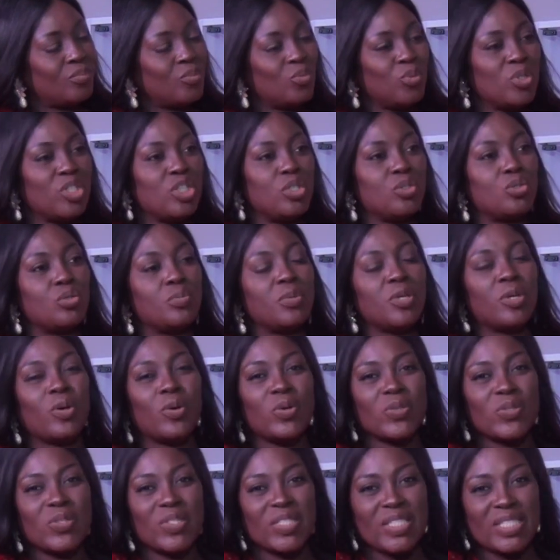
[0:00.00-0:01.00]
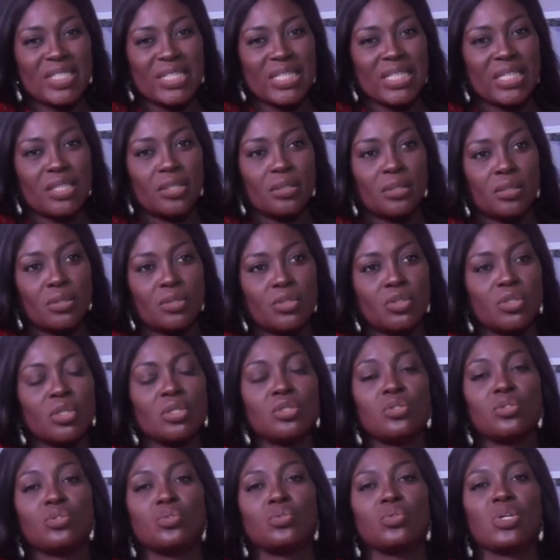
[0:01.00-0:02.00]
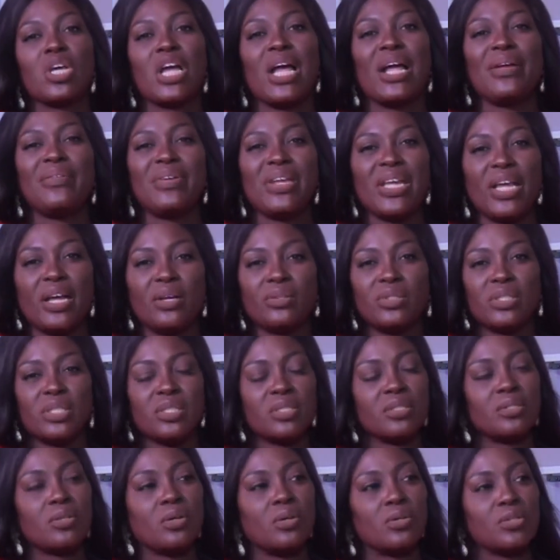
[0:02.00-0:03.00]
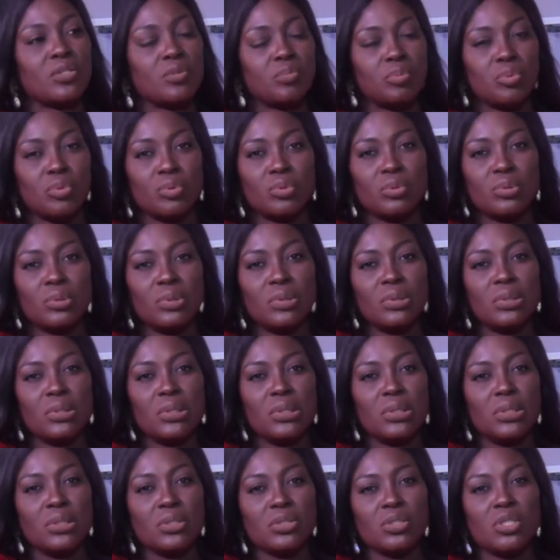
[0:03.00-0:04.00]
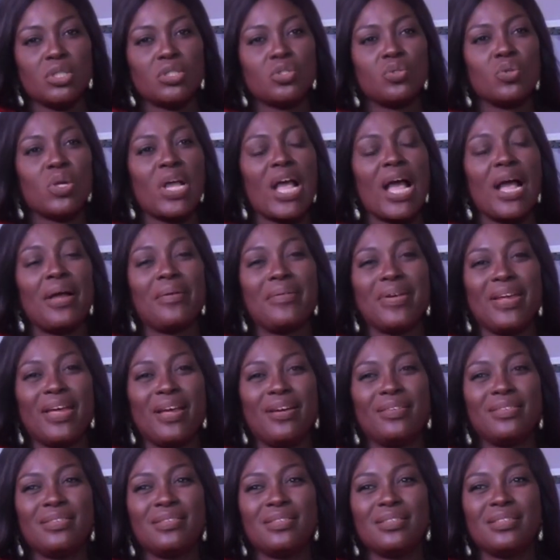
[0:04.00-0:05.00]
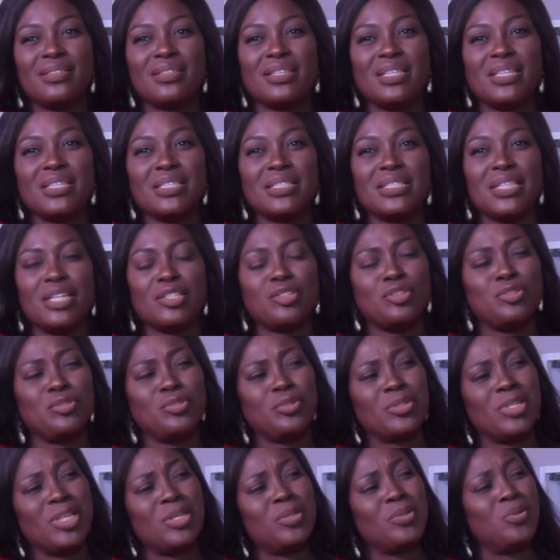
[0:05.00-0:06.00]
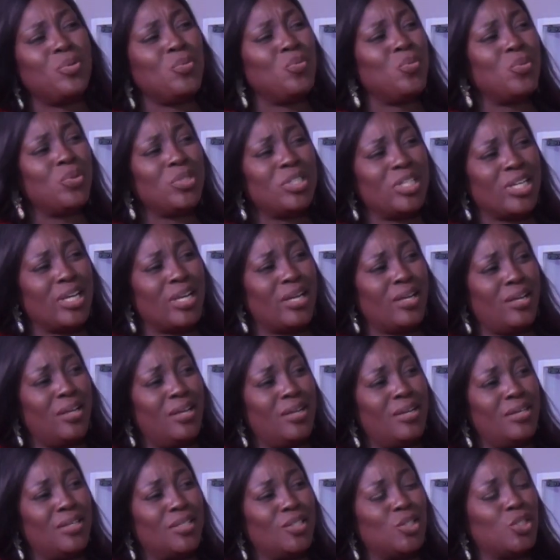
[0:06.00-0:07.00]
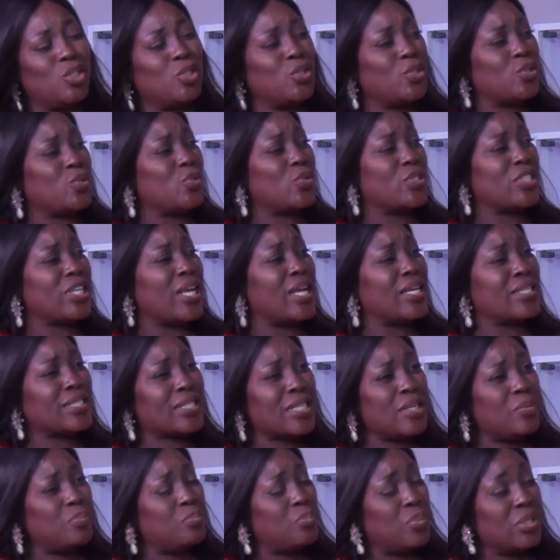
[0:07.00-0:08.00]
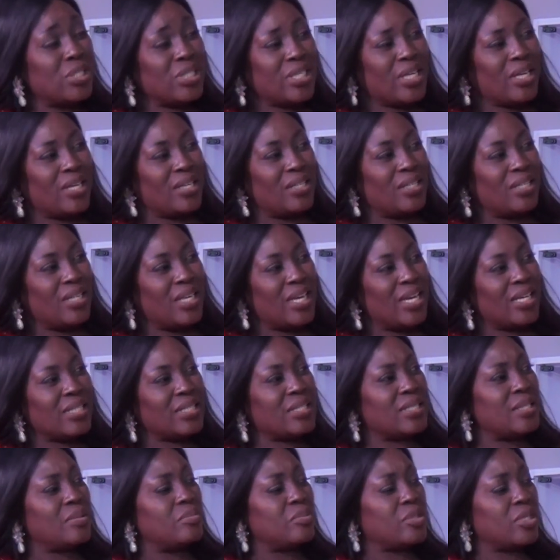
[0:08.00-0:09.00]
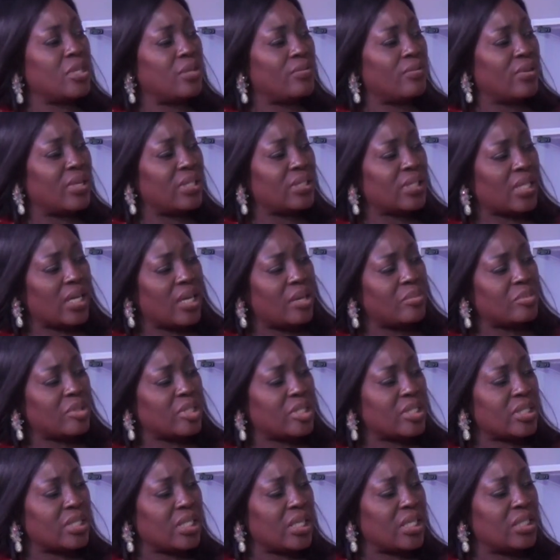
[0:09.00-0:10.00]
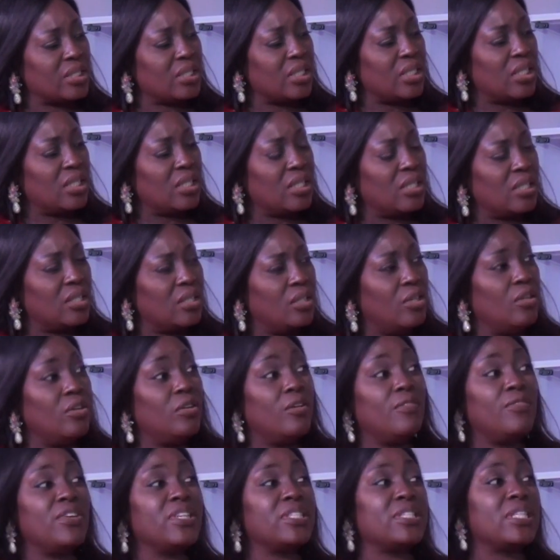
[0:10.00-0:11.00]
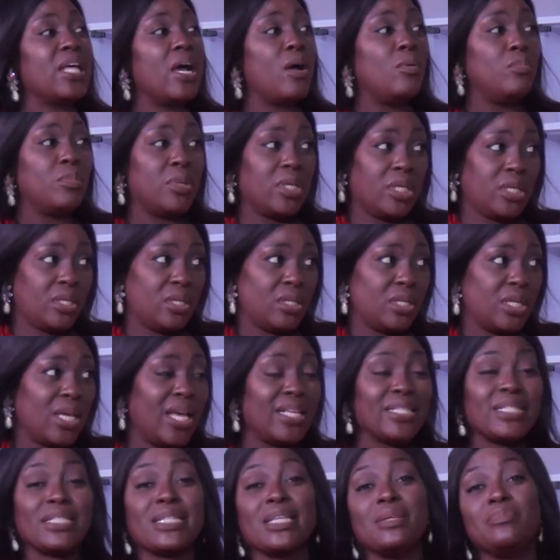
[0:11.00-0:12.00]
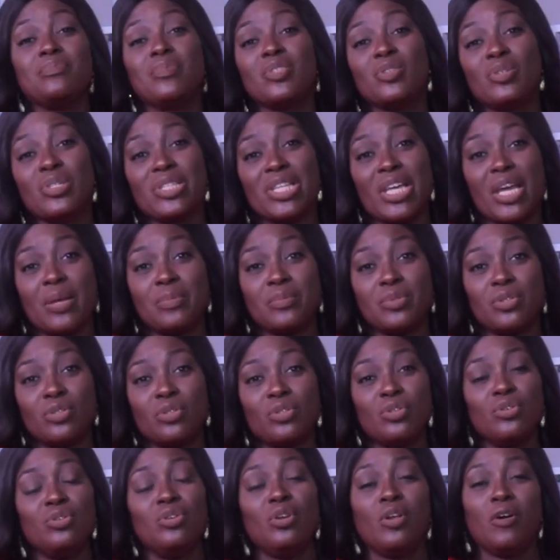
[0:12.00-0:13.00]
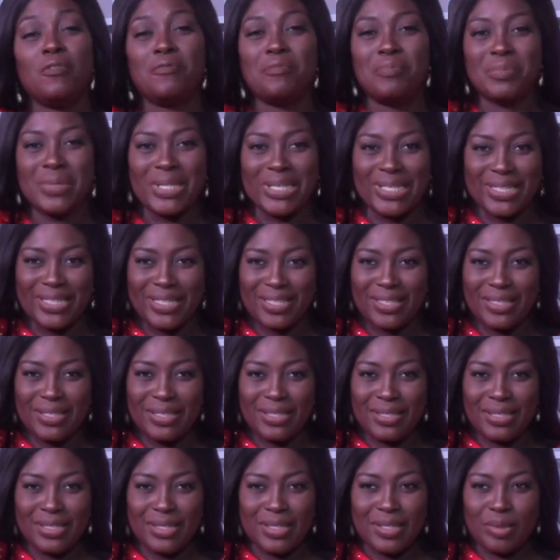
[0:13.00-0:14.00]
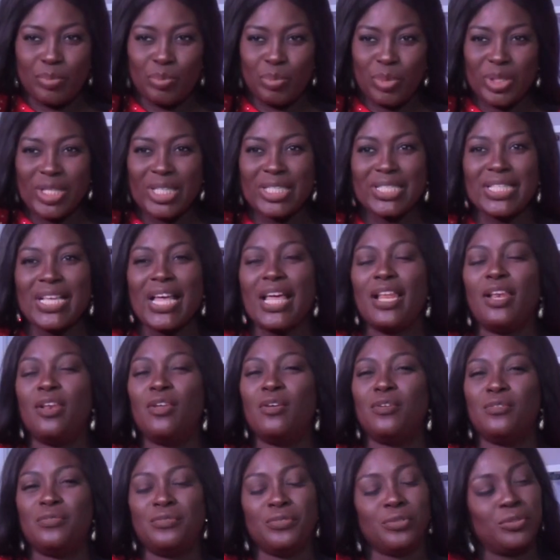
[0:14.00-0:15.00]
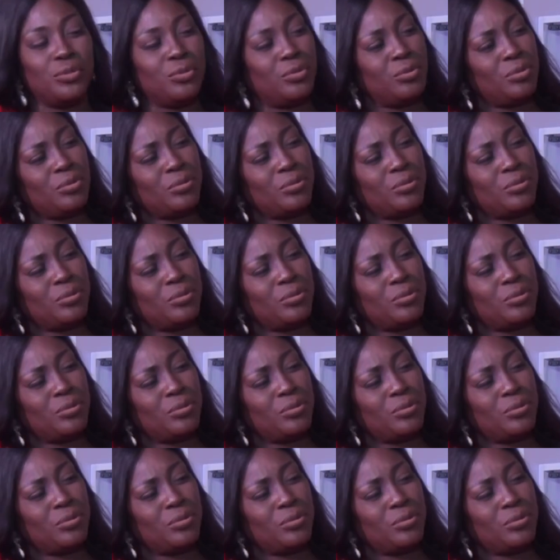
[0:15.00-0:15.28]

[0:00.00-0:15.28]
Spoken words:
we need to be consistent just to carry out this gospel, just to carry out the things that, you know, that no wonder Jesus was asking Peter. He asked him several times. He said, lovest thou me? He asked him three times, do you love me? Peter said, I love you.